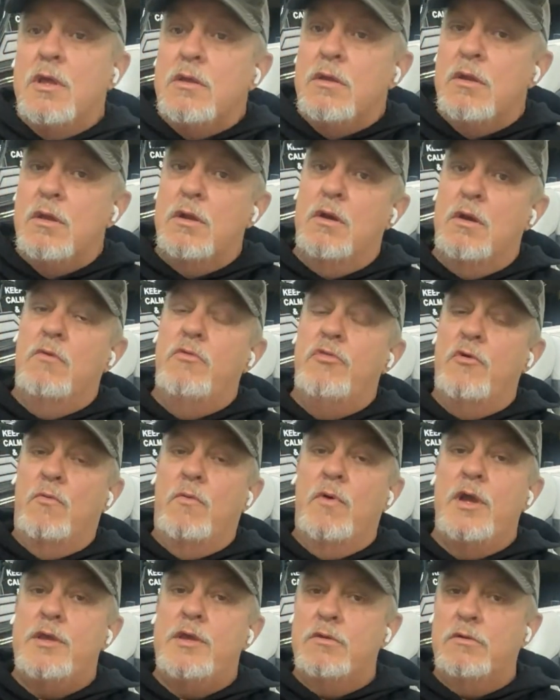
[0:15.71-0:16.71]
The
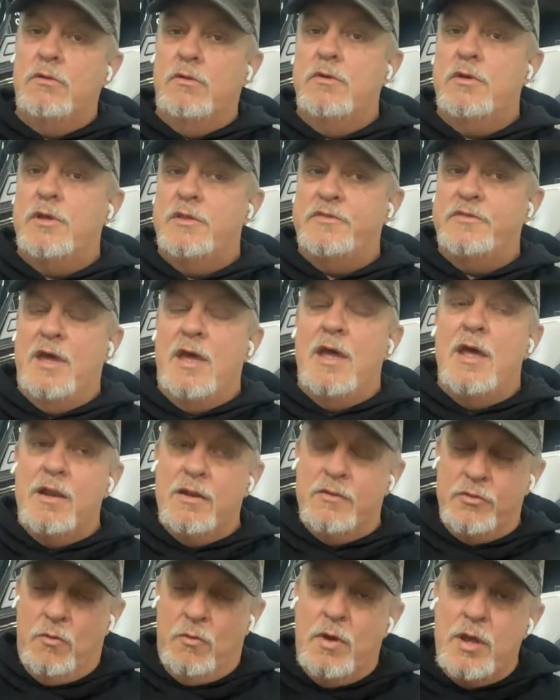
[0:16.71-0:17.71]
way you look at that
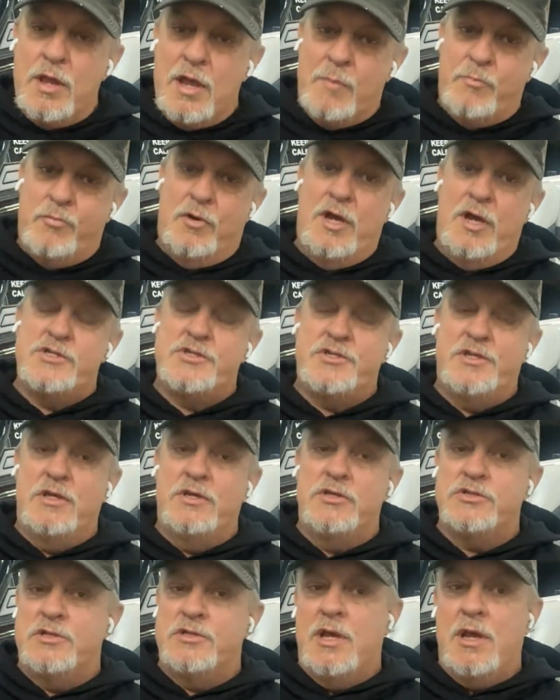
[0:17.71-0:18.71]
and the way I price
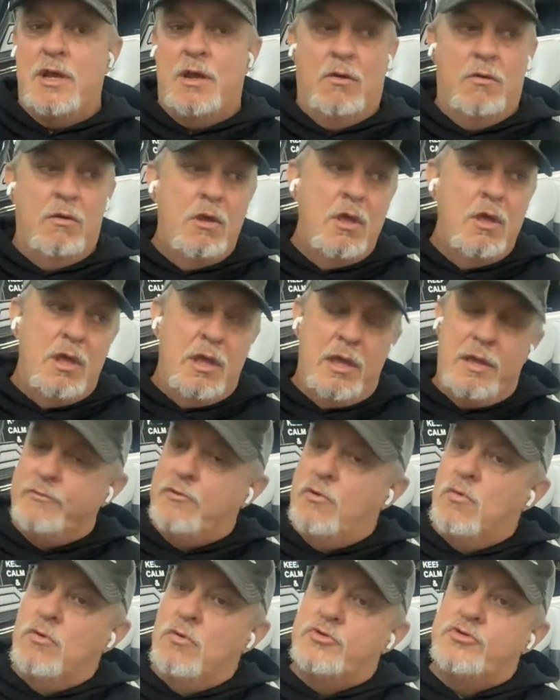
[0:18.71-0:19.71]
things now. And of
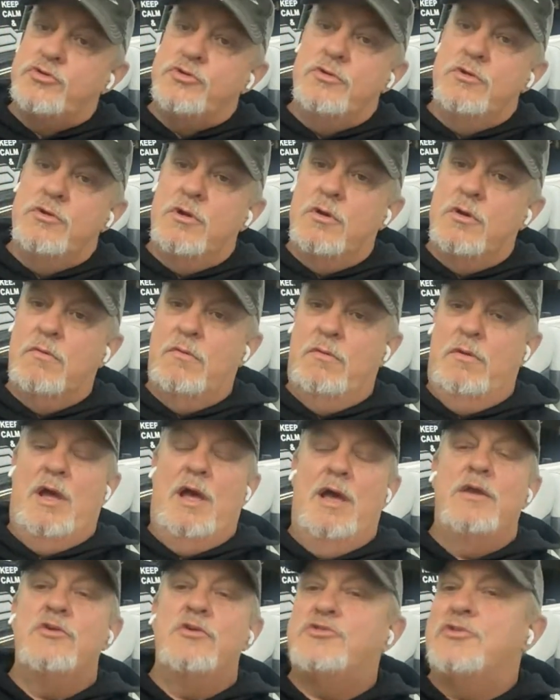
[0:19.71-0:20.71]
course,
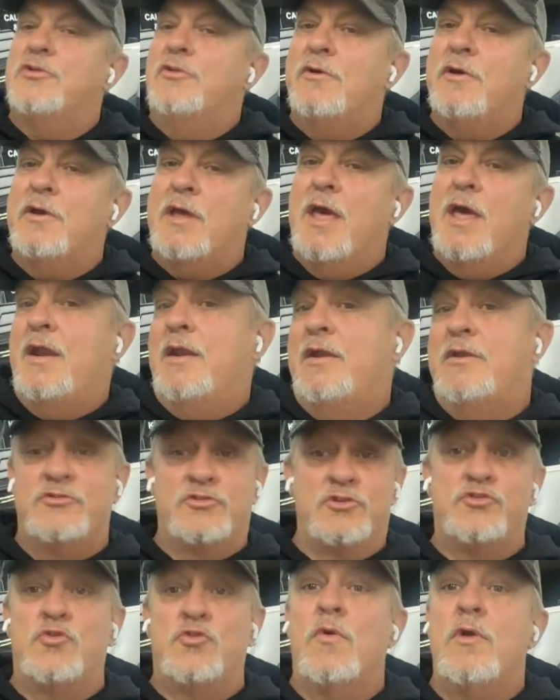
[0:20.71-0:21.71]
I used to look at it as
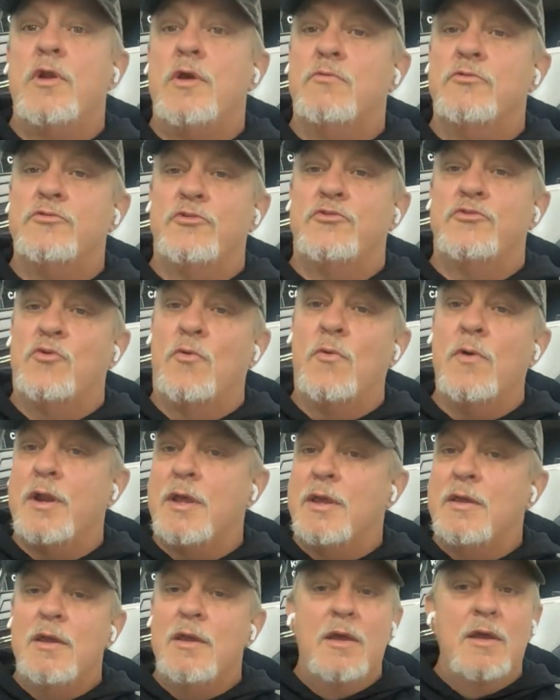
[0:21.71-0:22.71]
a 20 was a 20.